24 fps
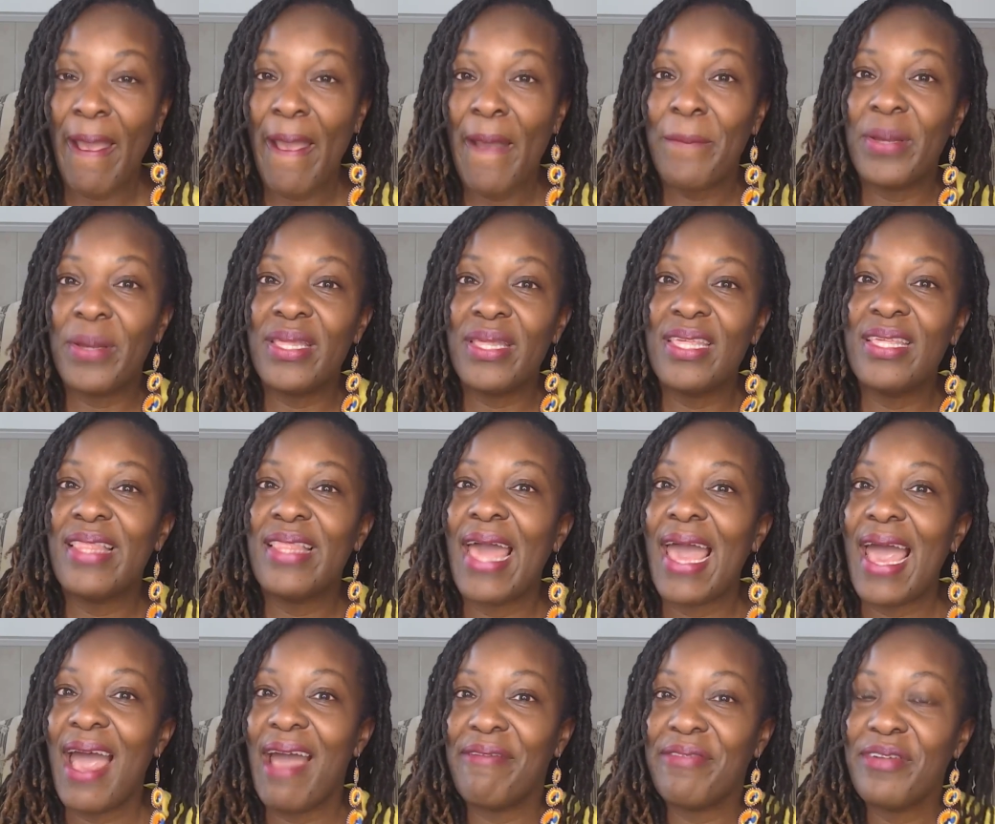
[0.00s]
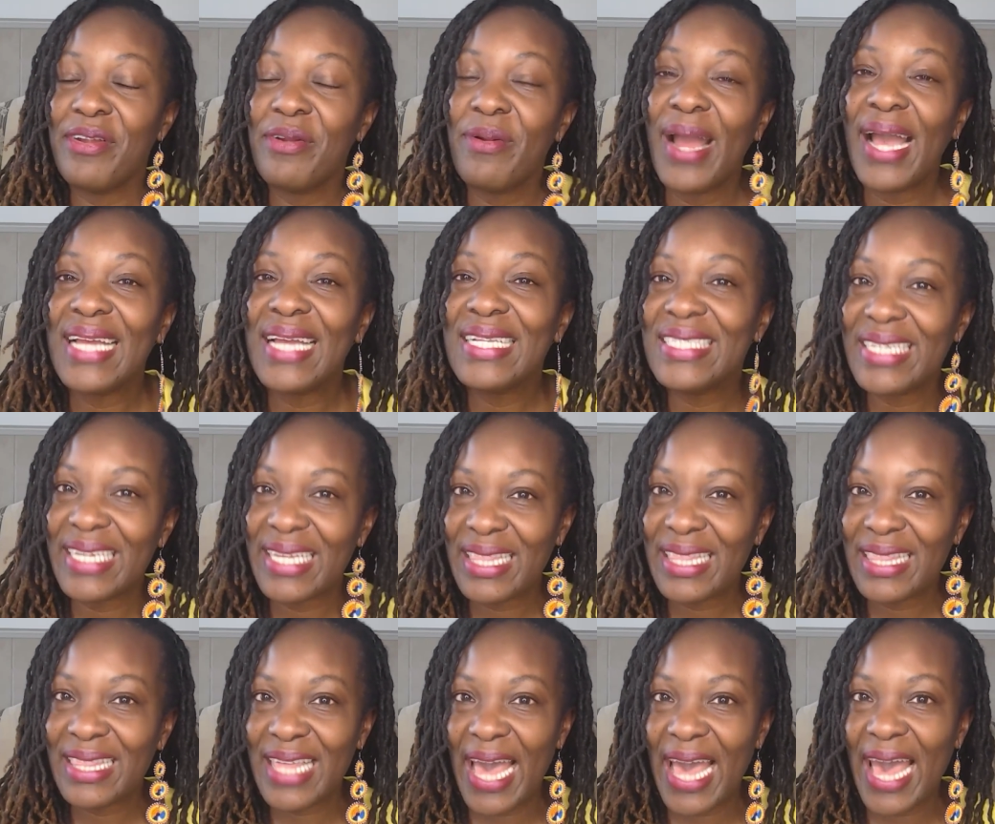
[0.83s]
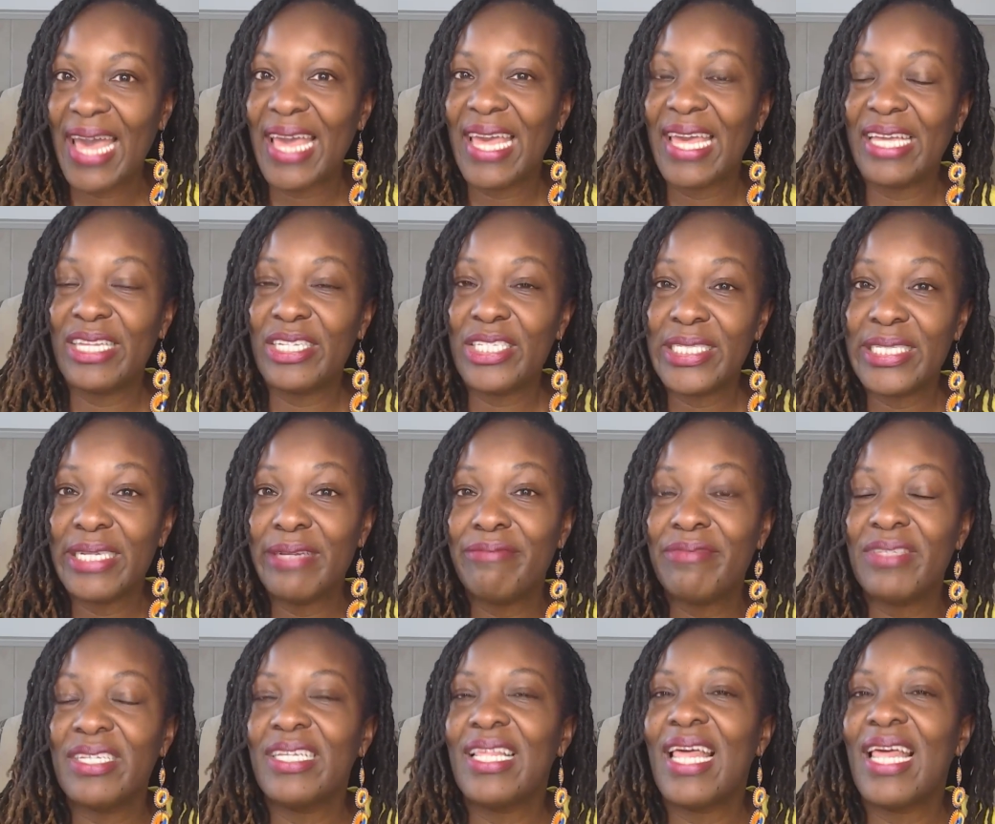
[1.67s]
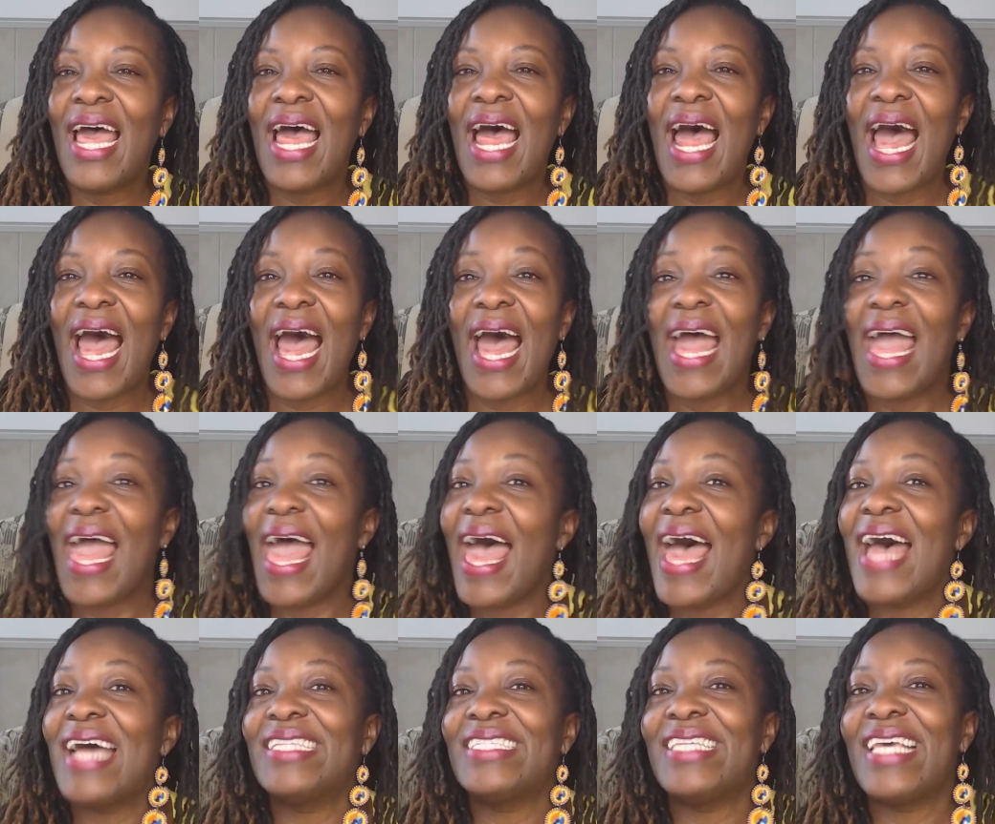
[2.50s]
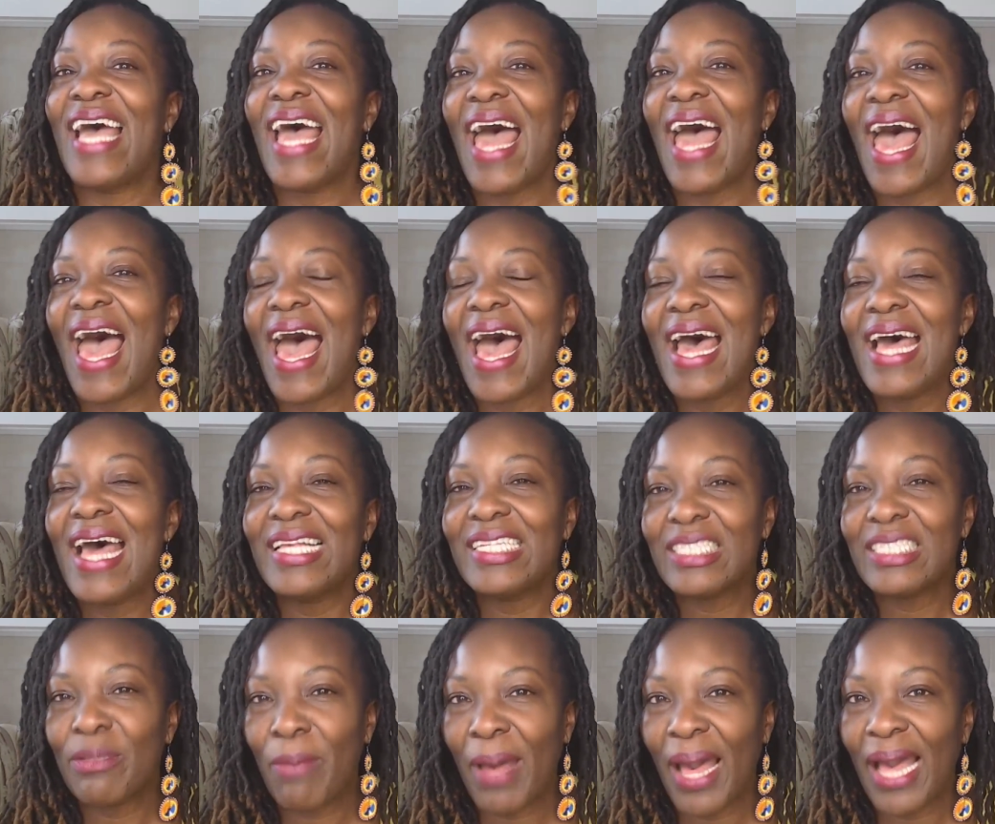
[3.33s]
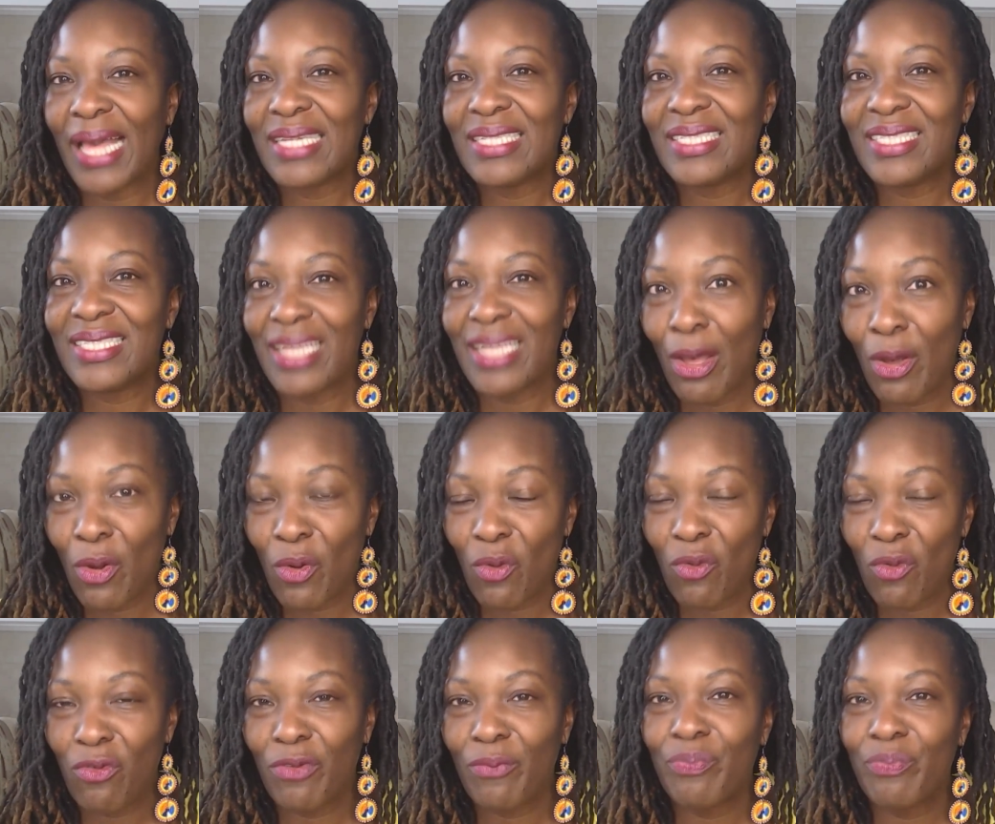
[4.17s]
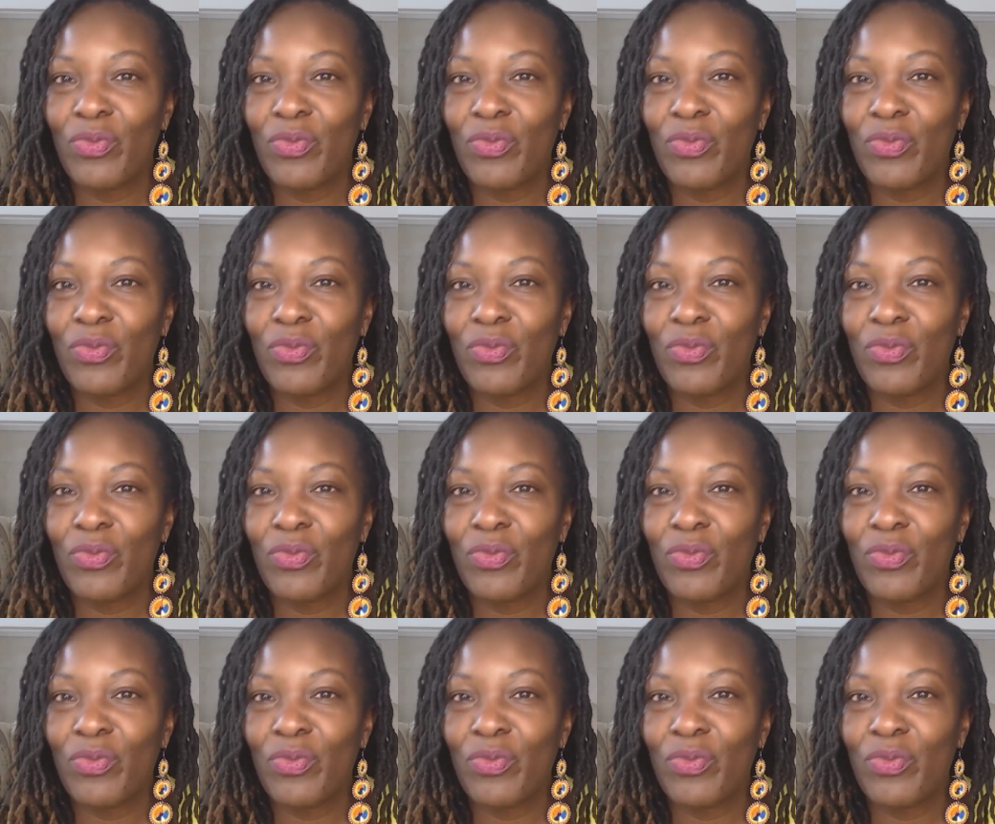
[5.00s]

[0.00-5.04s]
But then after I did that and shifted, I had to ask myself,